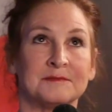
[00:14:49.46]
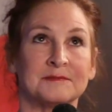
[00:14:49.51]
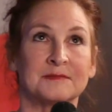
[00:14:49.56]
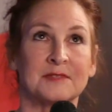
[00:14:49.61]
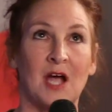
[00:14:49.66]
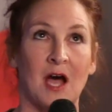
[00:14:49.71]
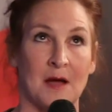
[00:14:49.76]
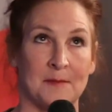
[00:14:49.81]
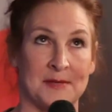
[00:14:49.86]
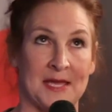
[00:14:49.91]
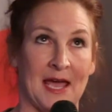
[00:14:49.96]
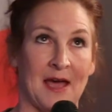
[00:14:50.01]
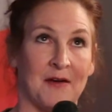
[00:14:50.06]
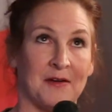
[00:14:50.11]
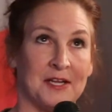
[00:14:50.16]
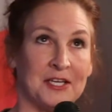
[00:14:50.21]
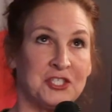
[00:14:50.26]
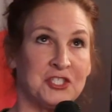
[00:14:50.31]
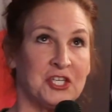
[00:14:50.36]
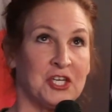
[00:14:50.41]
Cobb
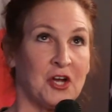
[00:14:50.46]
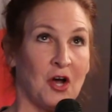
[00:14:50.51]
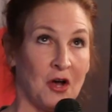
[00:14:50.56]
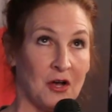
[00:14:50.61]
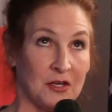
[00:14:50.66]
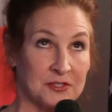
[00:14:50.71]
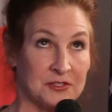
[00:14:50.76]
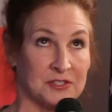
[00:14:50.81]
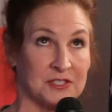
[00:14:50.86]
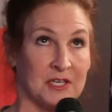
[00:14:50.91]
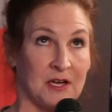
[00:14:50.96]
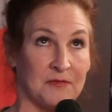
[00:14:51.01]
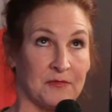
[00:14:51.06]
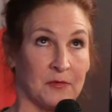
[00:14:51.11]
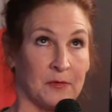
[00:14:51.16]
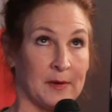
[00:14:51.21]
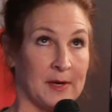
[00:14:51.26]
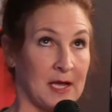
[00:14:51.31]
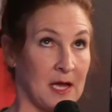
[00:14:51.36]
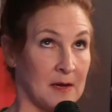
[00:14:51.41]
County. She calls herself a
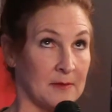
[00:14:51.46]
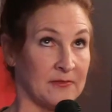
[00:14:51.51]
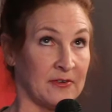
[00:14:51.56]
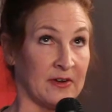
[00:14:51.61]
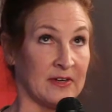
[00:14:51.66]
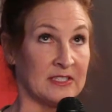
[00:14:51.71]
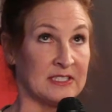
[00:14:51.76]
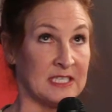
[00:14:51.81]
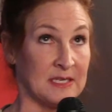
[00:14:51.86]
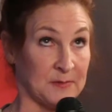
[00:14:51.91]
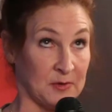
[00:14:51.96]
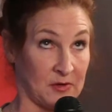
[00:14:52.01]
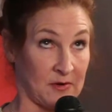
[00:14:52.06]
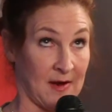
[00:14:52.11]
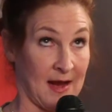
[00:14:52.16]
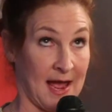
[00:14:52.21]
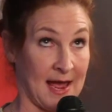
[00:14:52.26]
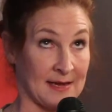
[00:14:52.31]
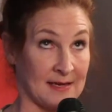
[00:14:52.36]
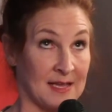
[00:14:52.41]
recovering
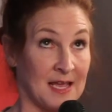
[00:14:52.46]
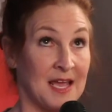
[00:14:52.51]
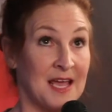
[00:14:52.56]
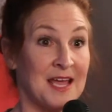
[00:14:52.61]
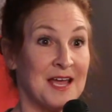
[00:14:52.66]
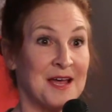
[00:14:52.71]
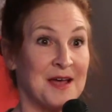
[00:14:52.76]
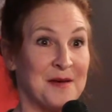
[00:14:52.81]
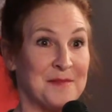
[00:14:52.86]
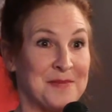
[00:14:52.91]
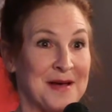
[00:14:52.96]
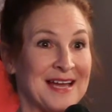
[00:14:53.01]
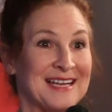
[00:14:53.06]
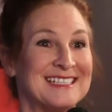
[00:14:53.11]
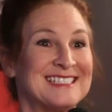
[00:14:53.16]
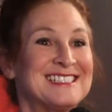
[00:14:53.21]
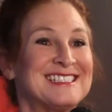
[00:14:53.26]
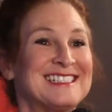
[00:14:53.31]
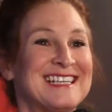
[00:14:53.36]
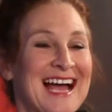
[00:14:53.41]
Democrat,
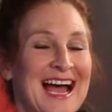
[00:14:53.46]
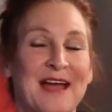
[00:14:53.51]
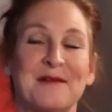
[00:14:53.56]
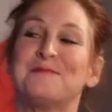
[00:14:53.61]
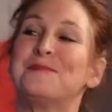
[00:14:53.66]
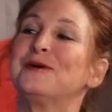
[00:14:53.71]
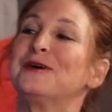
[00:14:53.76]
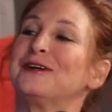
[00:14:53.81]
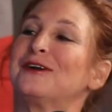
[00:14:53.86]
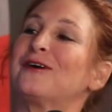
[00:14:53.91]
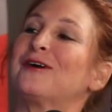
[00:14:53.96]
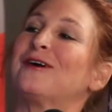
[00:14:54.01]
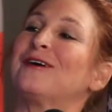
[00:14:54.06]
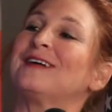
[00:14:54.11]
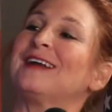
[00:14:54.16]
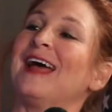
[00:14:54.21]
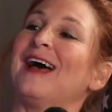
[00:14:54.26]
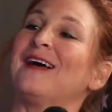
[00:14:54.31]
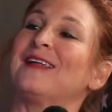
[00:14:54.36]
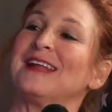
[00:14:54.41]
but I put her
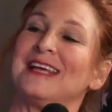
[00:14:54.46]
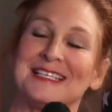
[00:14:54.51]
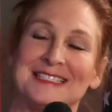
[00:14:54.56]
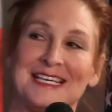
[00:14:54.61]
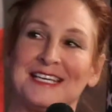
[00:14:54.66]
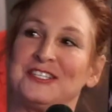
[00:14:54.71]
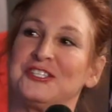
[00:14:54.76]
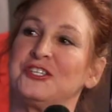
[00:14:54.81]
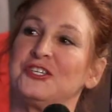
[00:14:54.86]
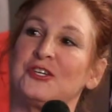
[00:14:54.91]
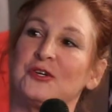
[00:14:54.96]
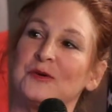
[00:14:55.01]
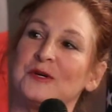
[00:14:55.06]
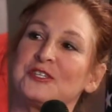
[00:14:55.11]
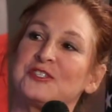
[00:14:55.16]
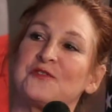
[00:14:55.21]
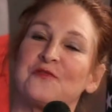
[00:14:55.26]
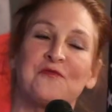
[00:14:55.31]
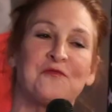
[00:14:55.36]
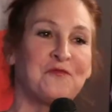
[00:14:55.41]
down as a
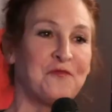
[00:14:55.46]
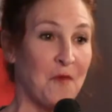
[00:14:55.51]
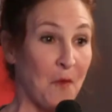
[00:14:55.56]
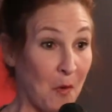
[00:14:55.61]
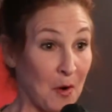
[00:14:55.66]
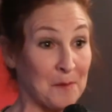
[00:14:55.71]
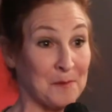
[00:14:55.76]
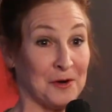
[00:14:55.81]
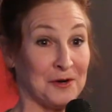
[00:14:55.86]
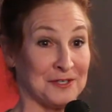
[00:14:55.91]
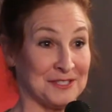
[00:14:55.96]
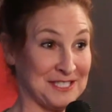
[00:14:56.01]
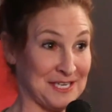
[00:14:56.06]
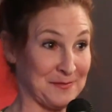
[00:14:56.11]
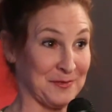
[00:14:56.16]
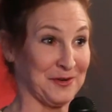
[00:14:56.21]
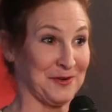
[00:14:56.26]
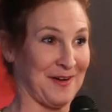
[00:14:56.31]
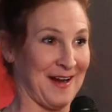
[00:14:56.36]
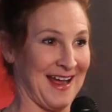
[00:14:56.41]
Jewish former
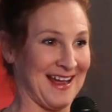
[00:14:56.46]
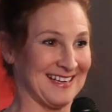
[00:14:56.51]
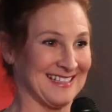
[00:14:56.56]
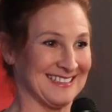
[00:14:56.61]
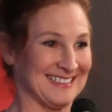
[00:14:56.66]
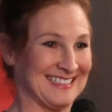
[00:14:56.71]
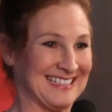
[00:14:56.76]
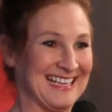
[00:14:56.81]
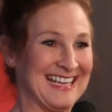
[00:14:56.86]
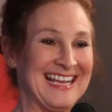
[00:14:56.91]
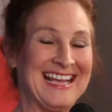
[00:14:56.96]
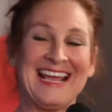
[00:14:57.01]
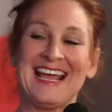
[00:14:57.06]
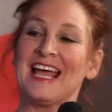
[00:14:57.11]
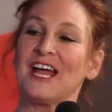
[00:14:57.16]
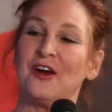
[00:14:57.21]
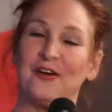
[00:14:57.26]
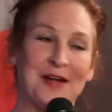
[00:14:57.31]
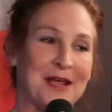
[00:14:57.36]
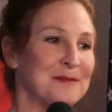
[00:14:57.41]
Democrat.
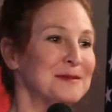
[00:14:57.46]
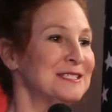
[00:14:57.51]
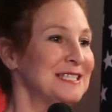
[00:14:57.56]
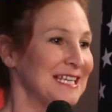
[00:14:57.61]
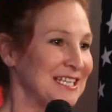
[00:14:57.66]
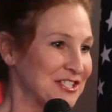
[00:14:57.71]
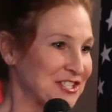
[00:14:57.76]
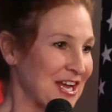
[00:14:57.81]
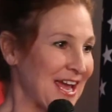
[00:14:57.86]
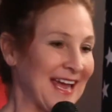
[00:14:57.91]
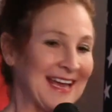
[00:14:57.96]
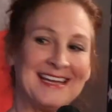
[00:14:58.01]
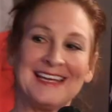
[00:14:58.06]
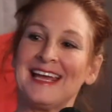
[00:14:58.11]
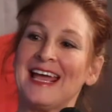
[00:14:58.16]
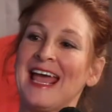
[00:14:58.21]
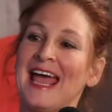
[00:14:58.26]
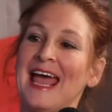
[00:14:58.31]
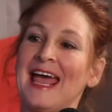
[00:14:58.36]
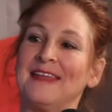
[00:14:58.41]
Her name's DJ.
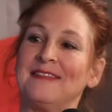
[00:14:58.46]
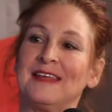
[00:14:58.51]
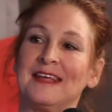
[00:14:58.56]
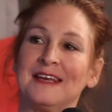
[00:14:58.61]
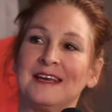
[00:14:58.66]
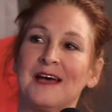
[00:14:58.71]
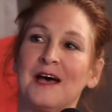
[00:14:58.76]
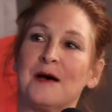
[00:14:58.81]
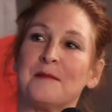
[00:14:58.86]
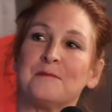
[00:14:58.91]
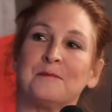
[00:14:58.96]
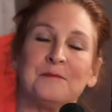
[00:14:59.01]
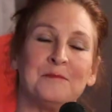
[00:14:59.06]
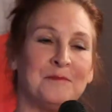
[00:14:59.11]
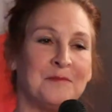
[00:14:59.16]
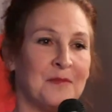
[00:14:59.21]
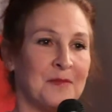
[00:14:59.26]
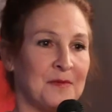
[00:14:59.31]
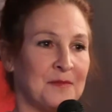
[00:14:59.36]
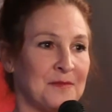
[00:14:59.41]
And then
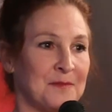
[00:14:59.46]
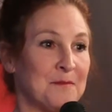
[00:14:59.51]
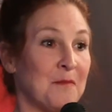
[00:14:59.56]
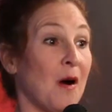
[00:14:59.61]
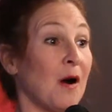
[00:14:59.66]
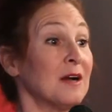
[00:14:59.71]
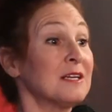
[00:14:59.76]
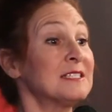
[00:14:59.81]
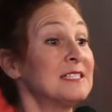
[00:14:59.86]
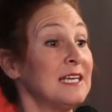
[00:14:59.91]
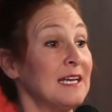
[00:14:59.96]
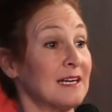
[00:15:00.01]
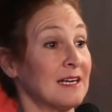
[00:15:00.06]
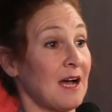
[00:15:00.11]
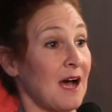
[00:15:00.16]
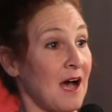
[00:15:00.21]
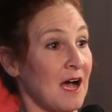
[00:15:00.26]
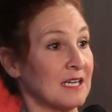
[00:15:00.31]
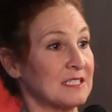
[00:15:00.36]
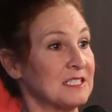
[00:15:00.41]
Marcia
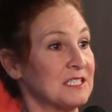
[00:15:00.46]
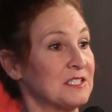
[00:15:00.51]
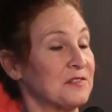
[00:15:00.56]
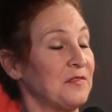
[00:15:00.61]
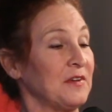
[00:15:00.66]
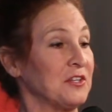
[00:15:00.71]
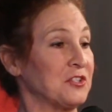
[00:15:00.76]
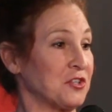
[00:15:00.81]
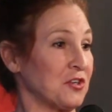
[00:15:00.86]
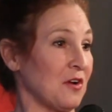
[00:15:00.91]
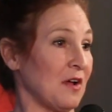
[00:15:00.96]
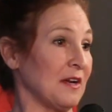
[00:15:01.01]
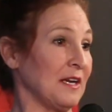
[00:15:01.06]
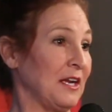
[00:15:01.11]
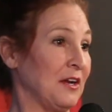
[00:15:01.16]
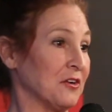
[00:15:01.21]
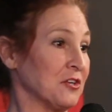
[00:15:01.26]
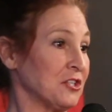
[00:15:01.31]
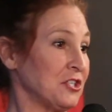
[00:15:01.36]
Cox is featured on here.